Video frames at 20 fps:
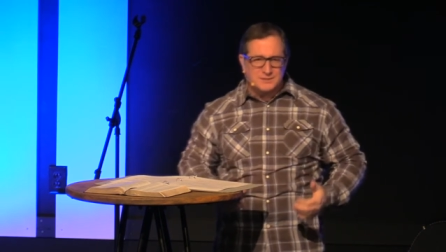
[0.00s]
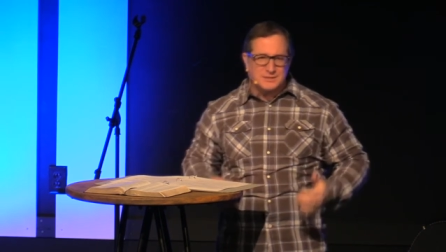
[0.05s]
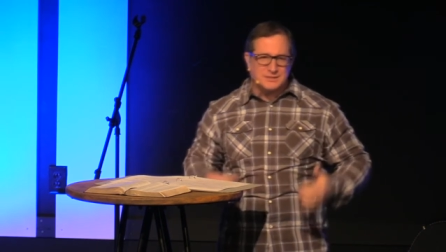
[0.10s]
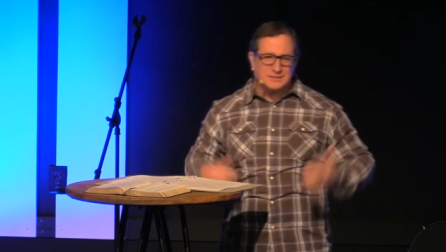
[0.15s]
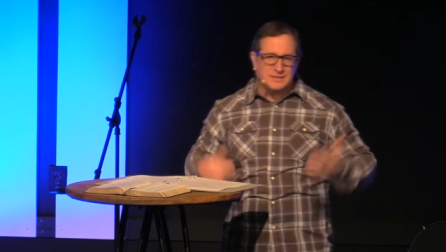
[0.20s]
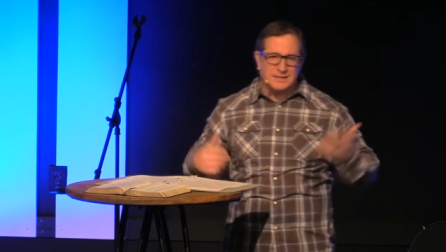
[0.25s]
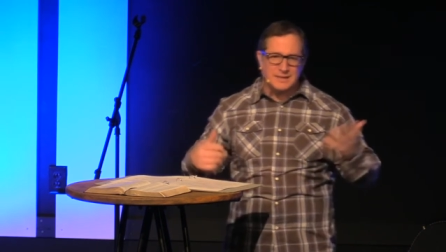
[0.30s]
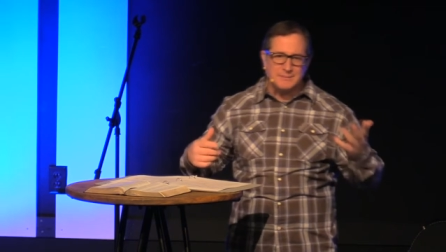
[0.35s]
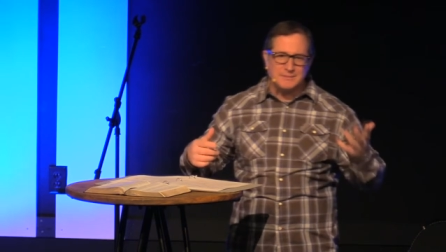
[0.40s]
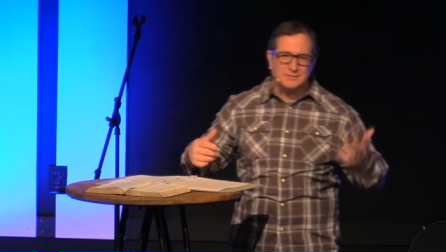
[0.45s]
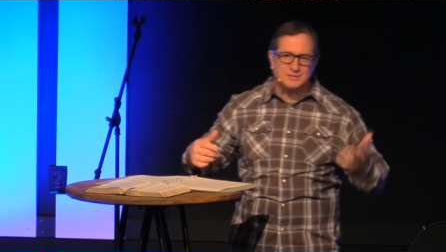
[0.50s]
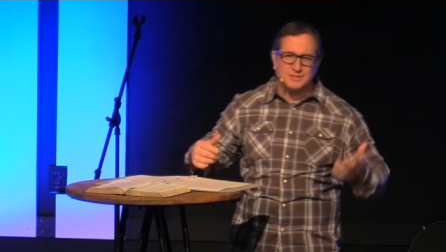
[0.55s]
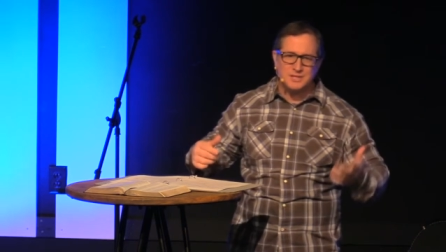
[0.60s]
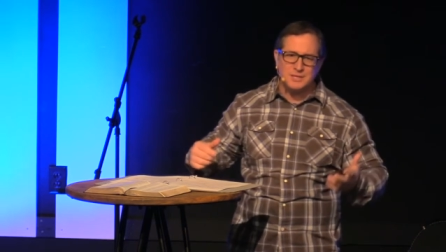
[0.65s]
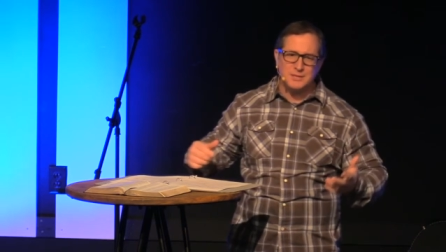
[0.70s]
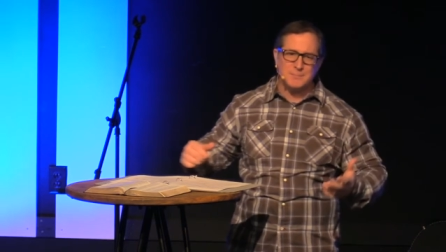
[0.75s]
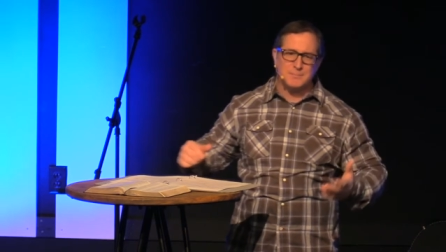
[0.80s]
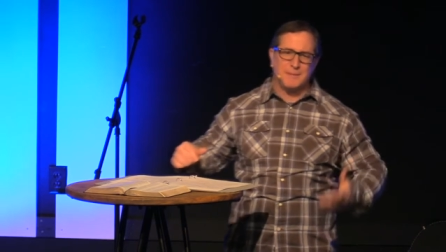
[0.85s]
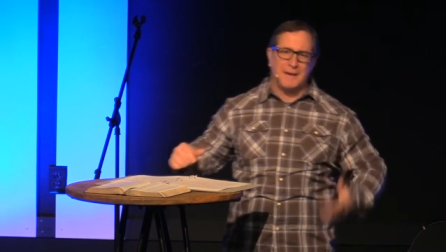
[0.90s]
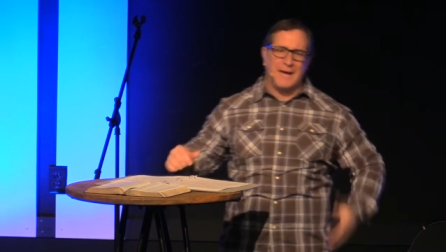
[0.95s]
She said, "Let me
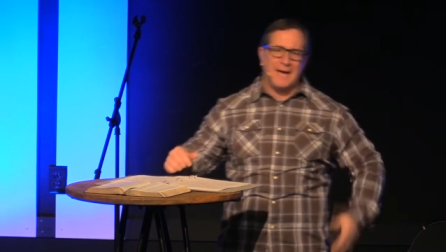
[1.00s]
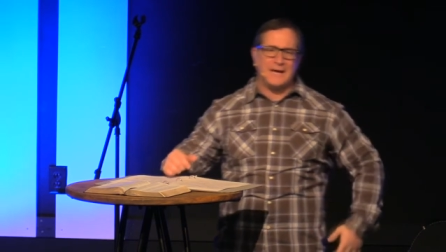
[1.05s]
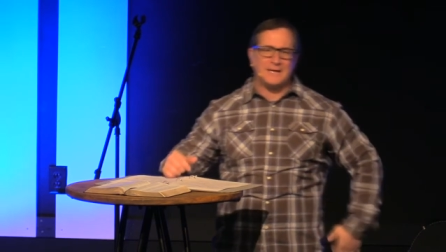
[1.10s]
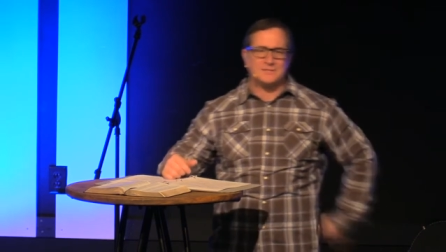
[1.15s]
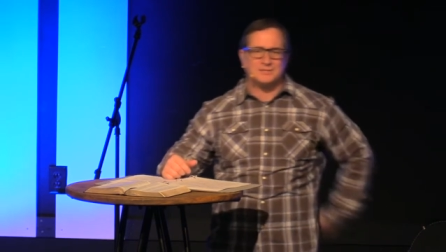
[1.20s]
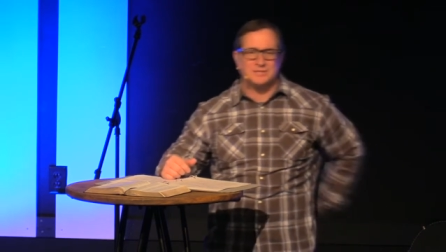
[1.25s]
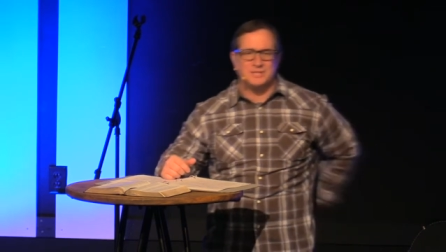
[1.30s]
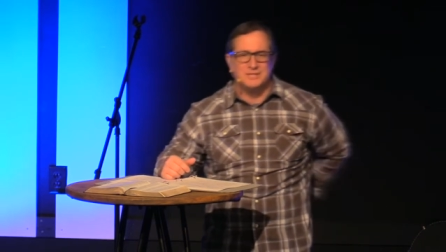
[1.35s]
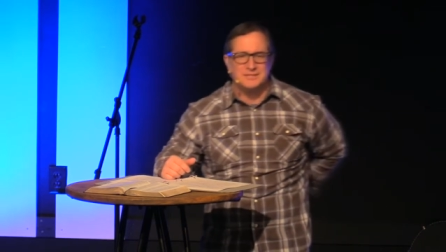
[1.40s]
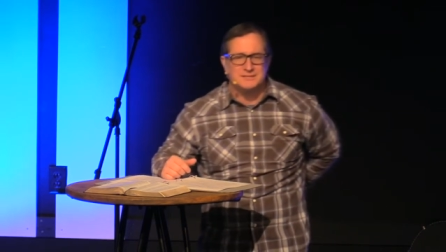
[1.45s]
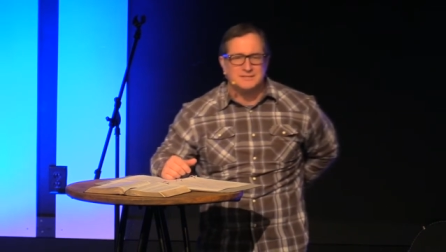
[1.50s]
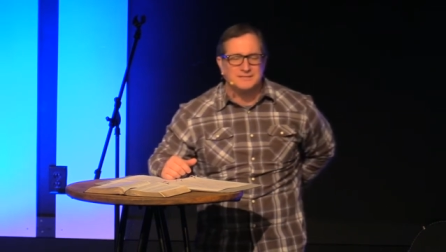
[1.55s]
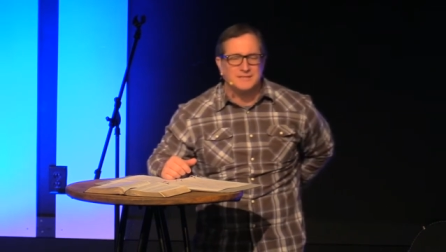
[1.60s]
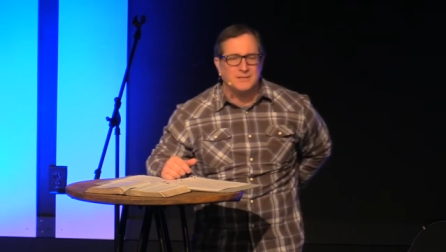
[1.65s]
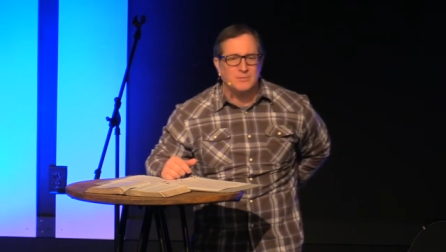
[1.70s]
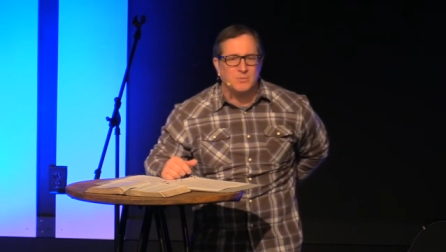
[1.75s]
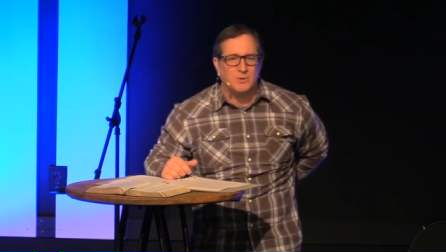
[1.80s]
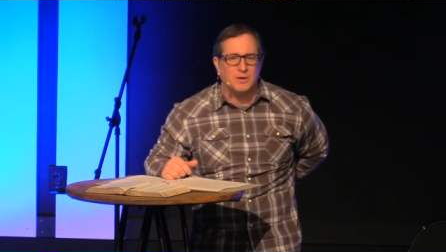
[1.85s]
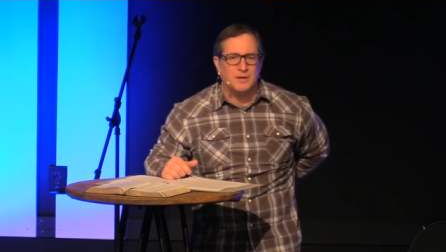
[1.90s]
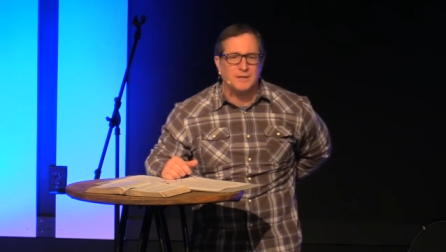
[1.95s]
see your back." She could
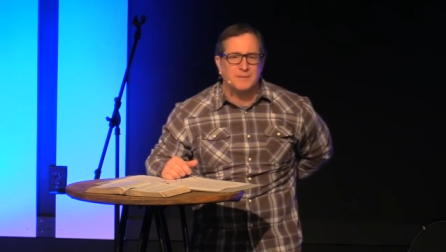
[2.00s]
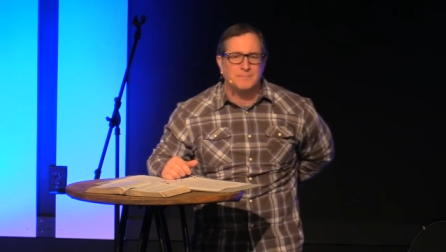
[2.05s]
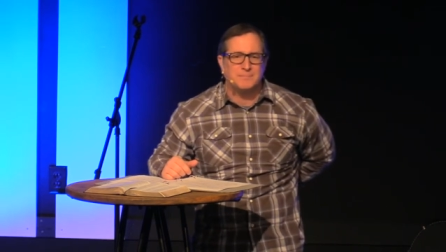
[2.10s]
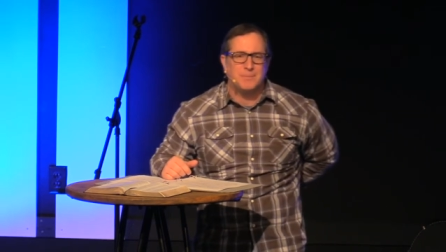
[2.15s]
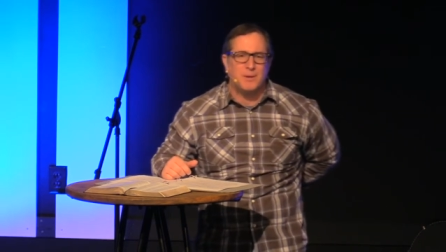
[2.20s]
see where he